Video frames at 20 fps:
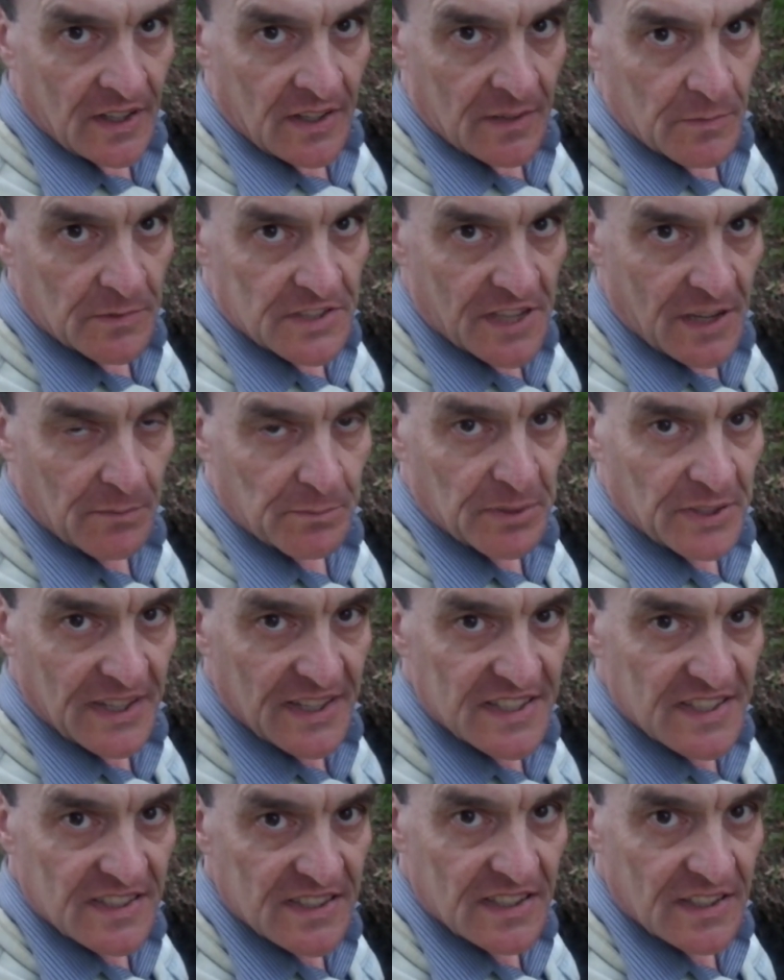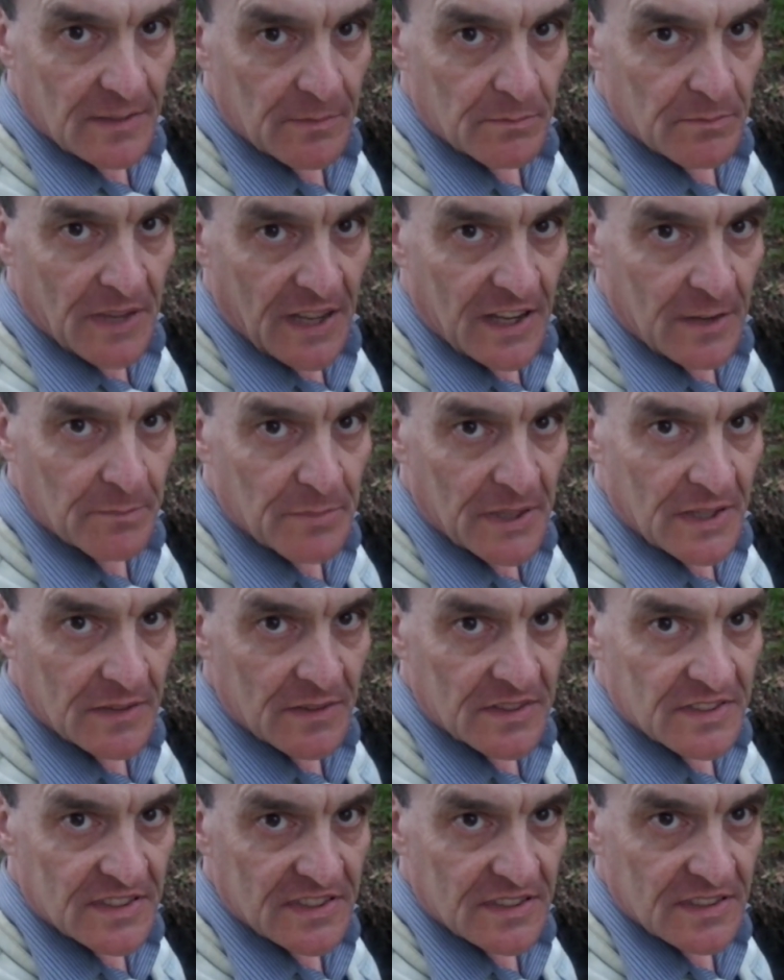some places that might have been,
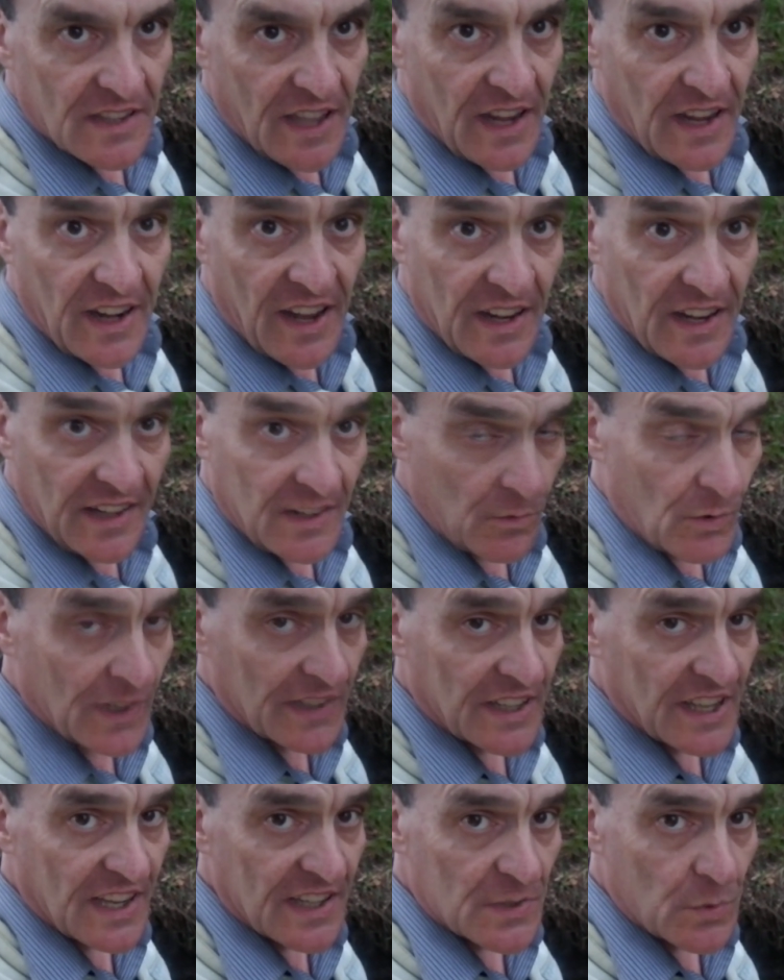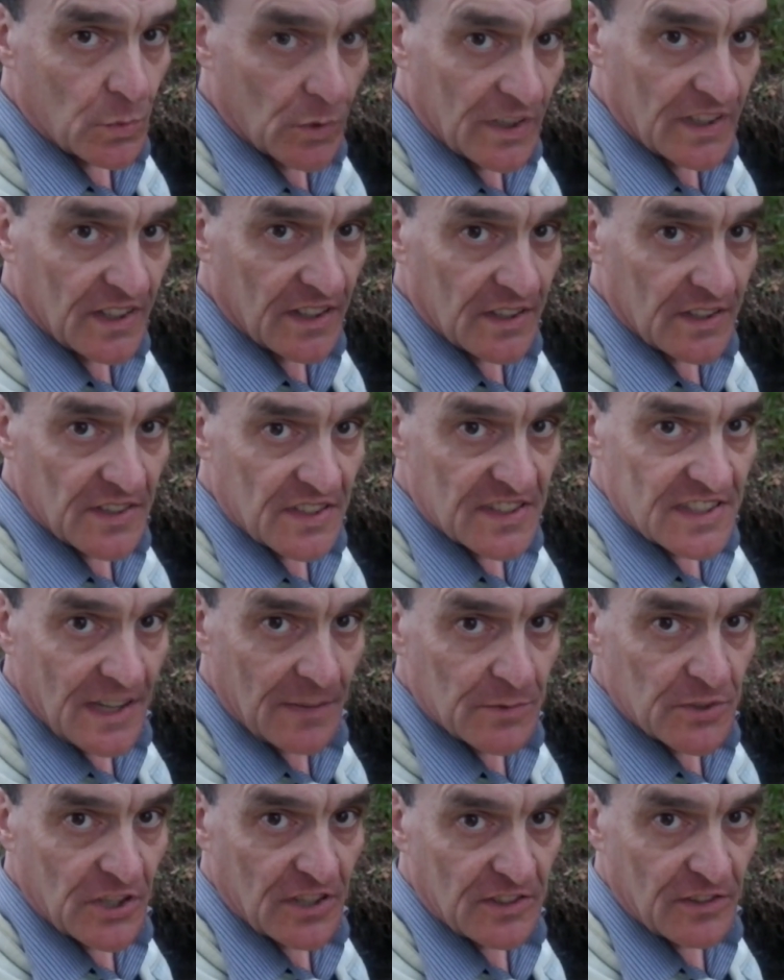and in one case were, the
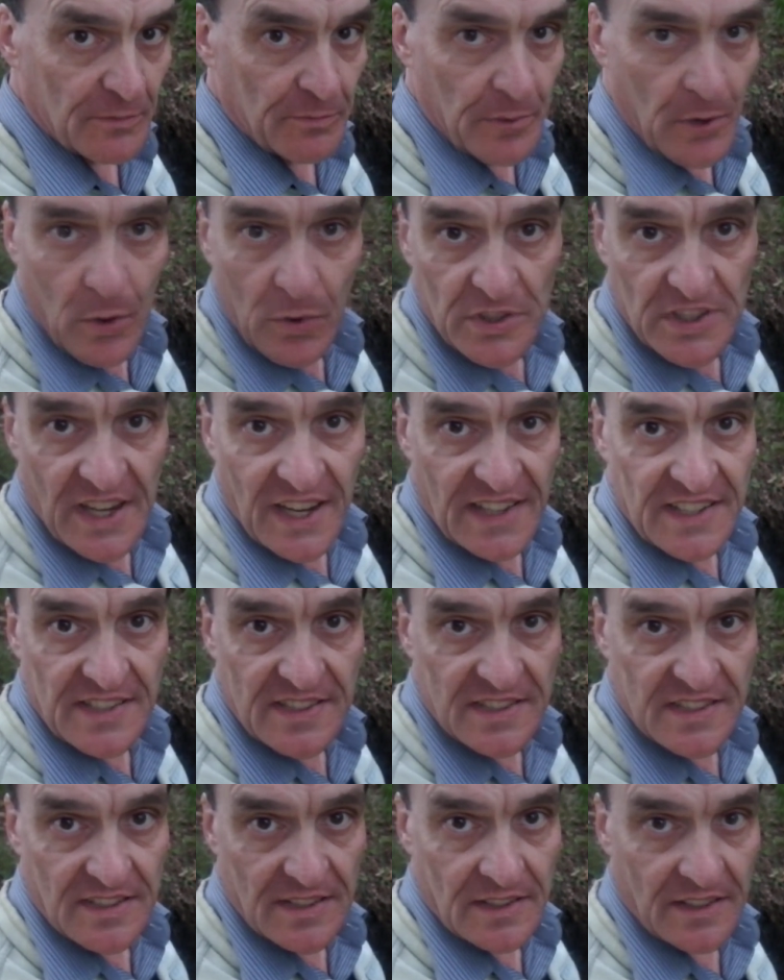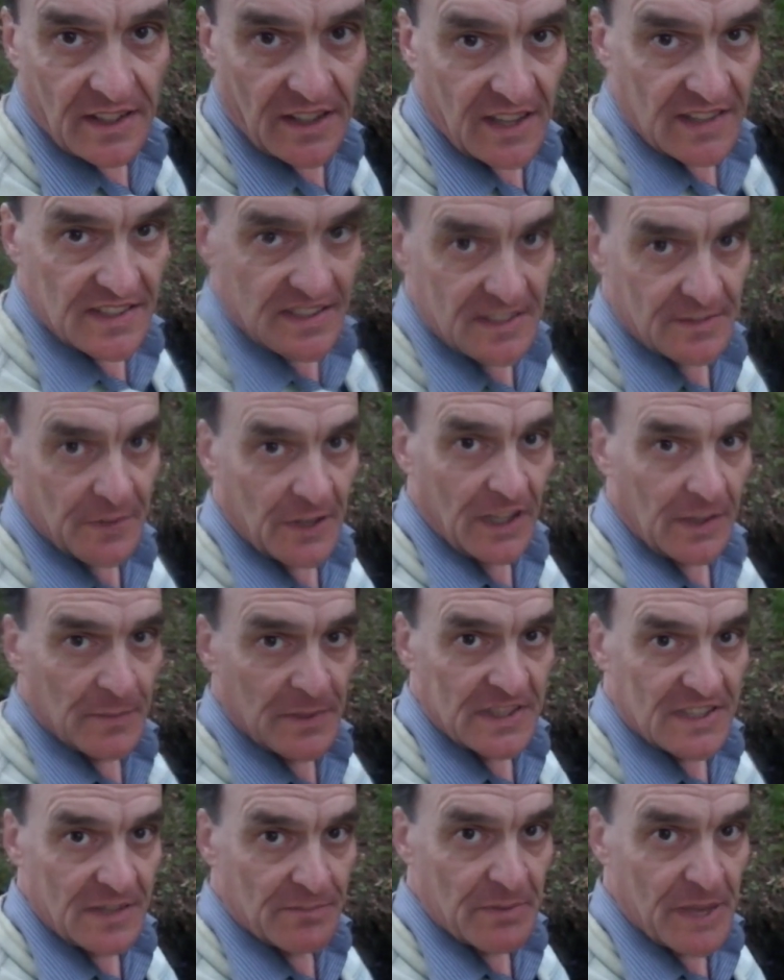subject of protests against
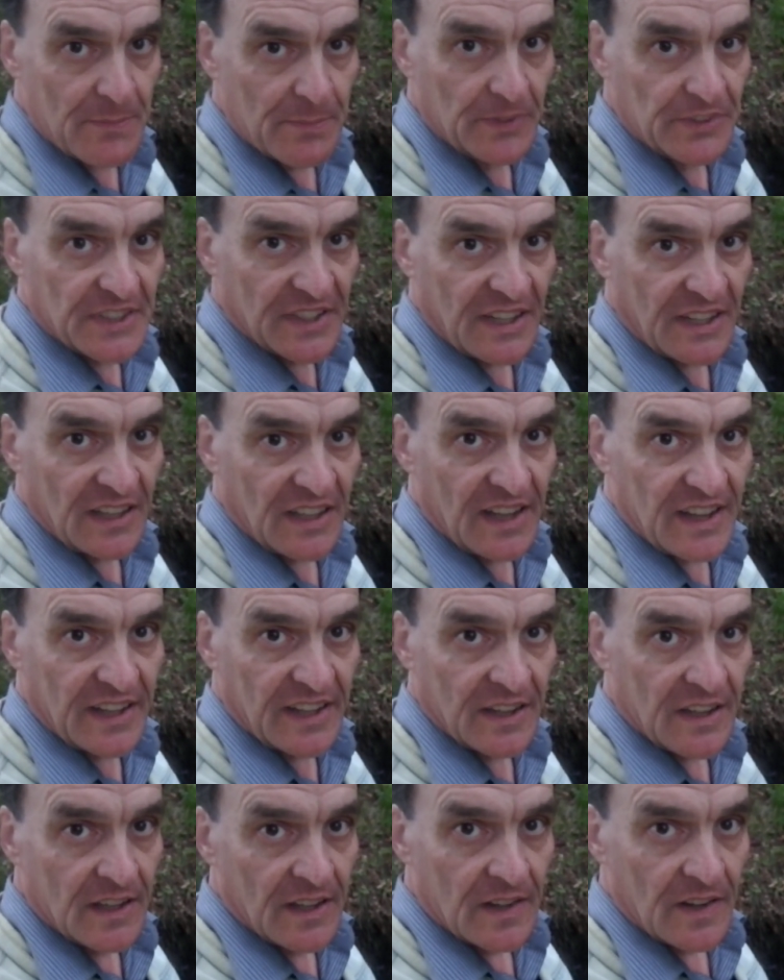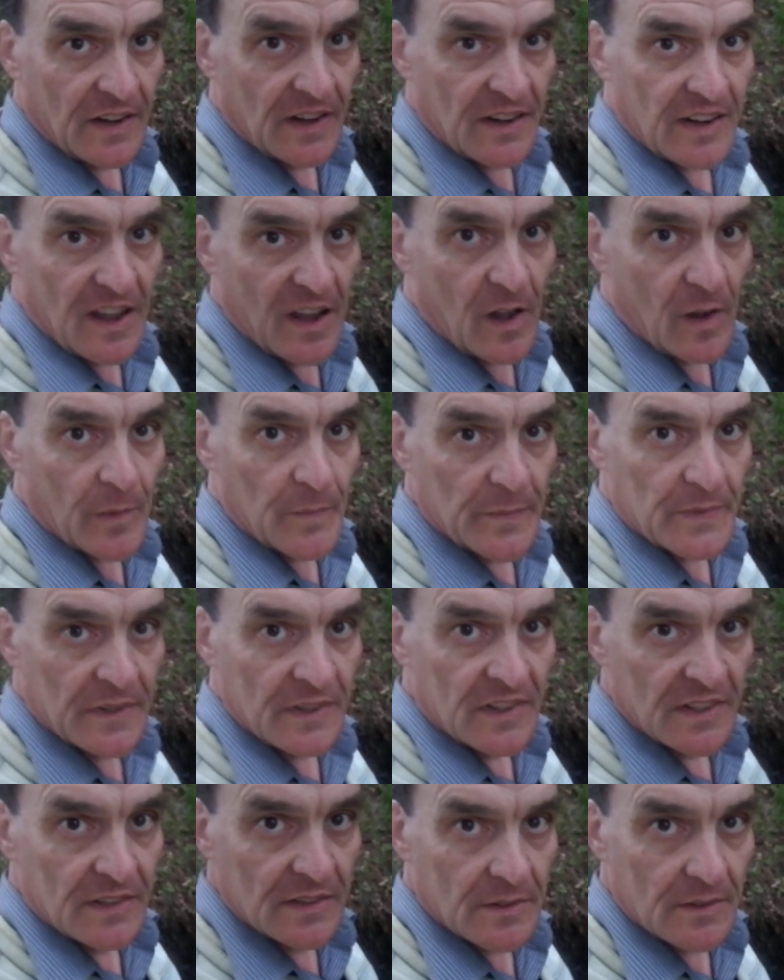developments that people didn't like, are now
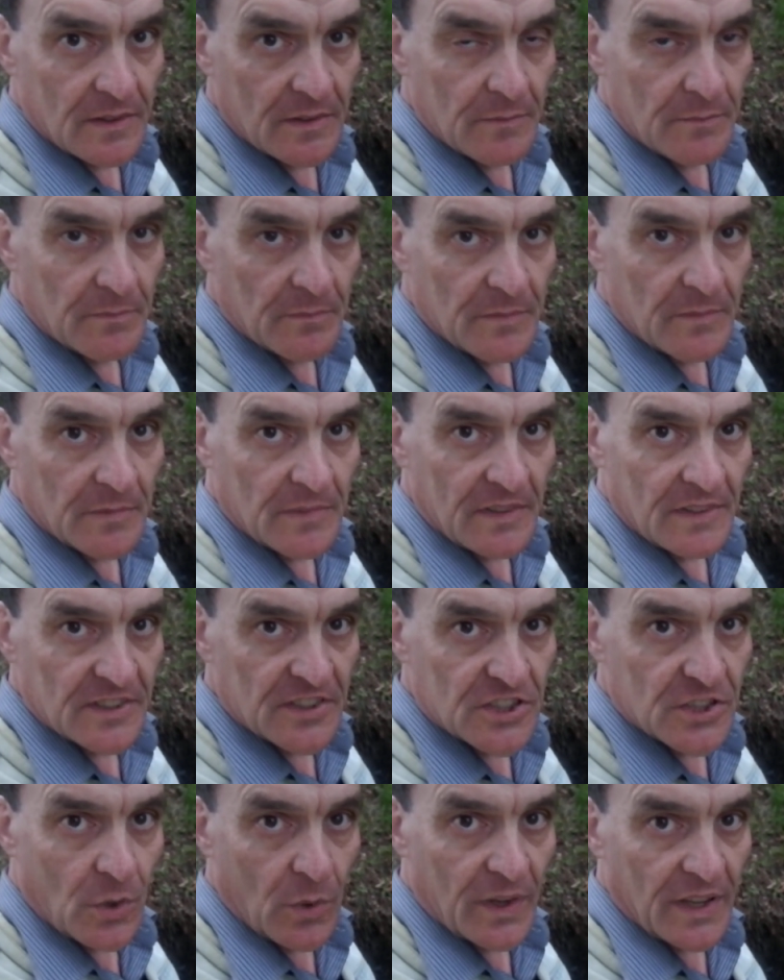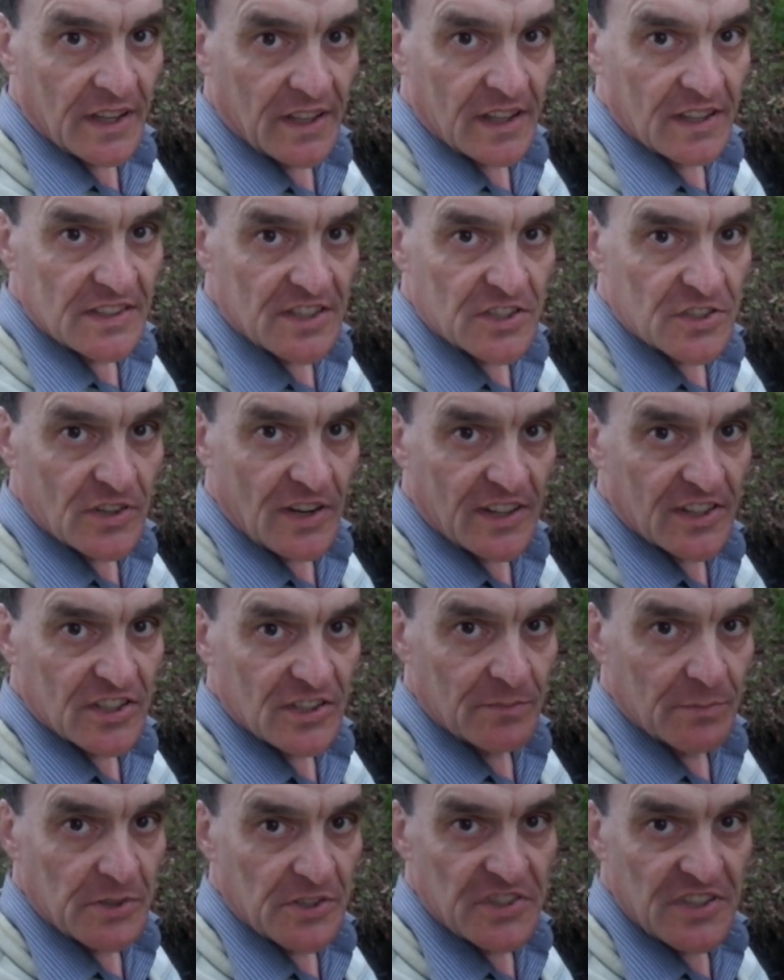showing
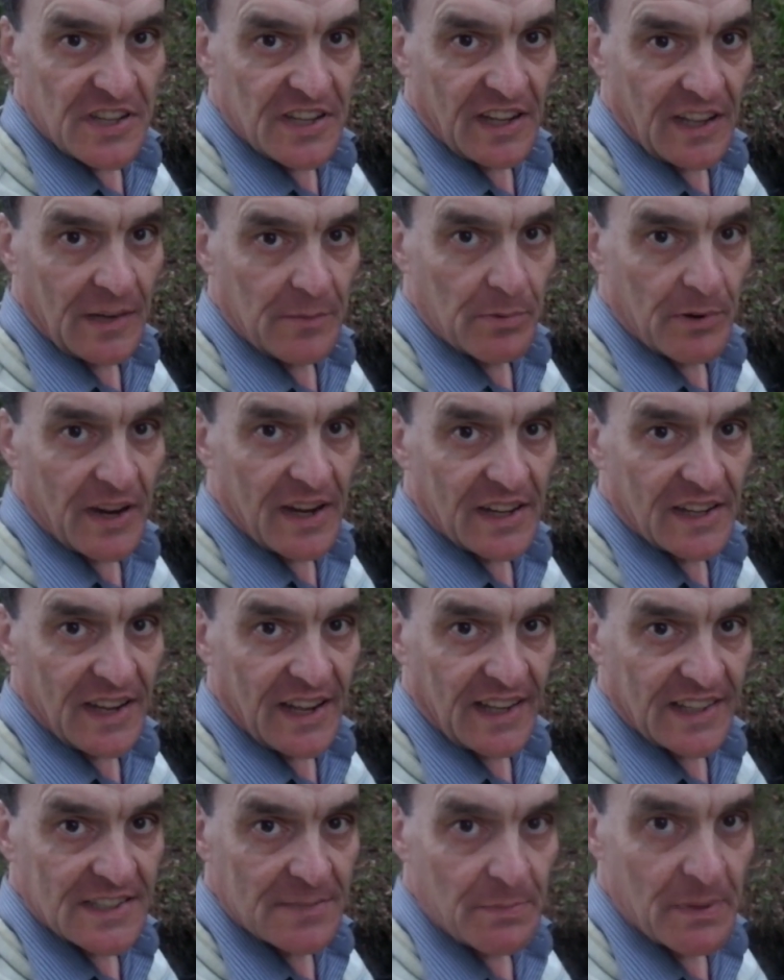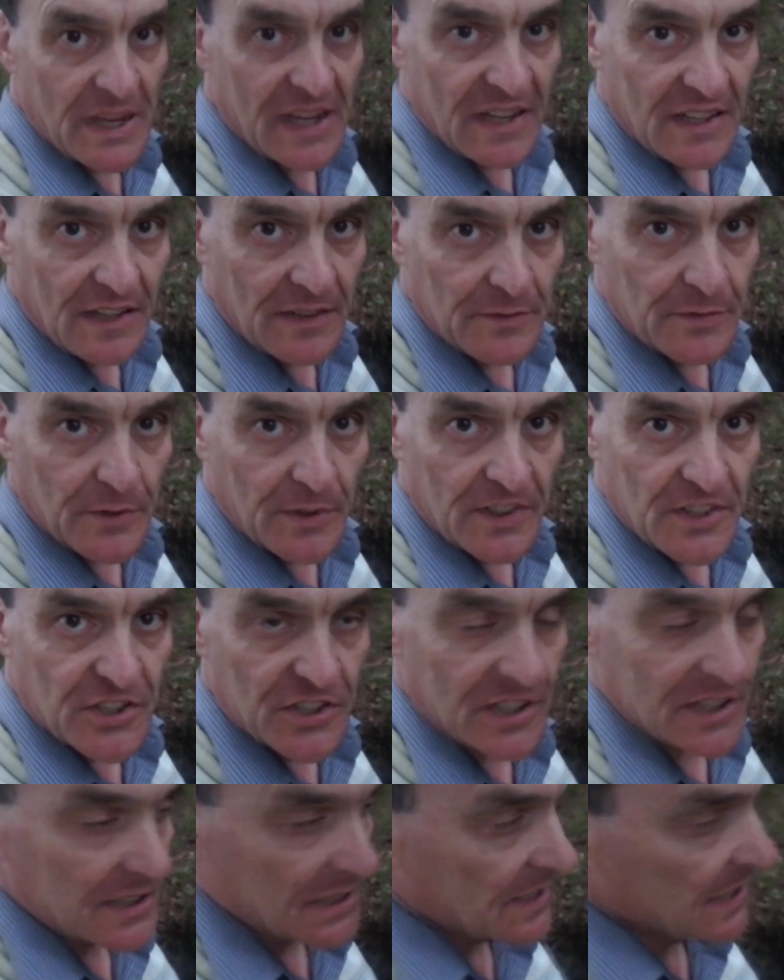construction proceeding at breakneck speed,
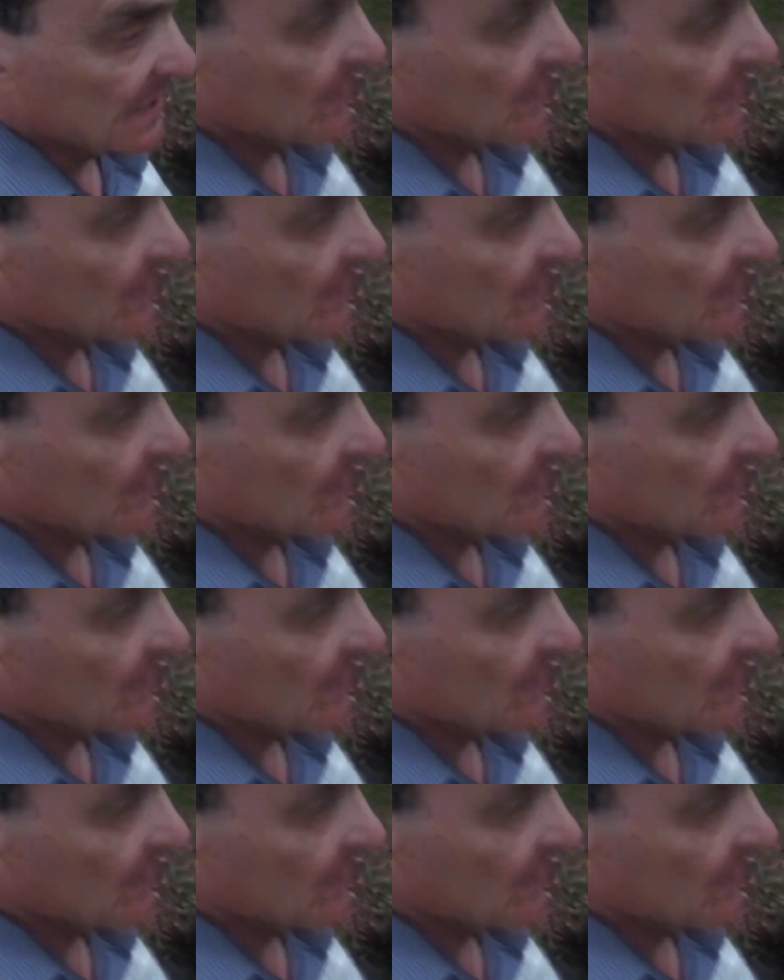unfortunately.